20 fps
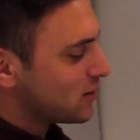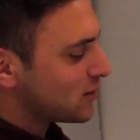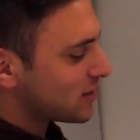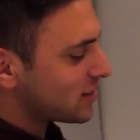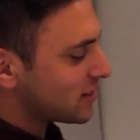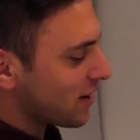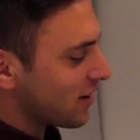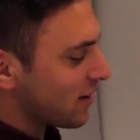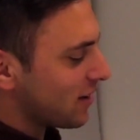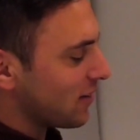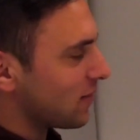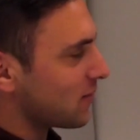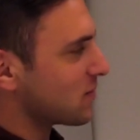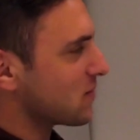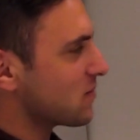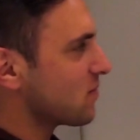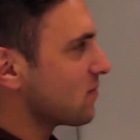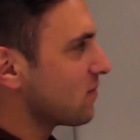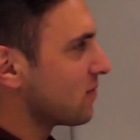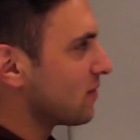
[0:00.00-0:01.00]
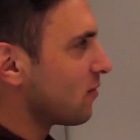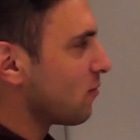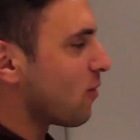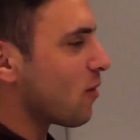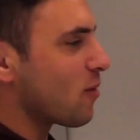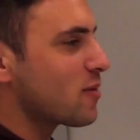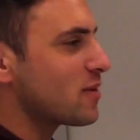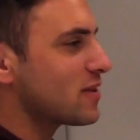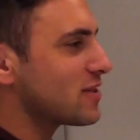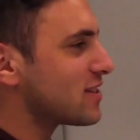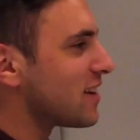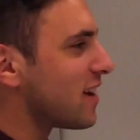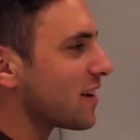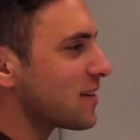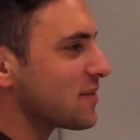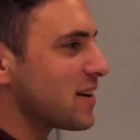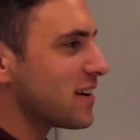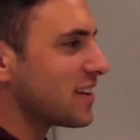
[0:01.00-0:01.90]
So, what were we just talking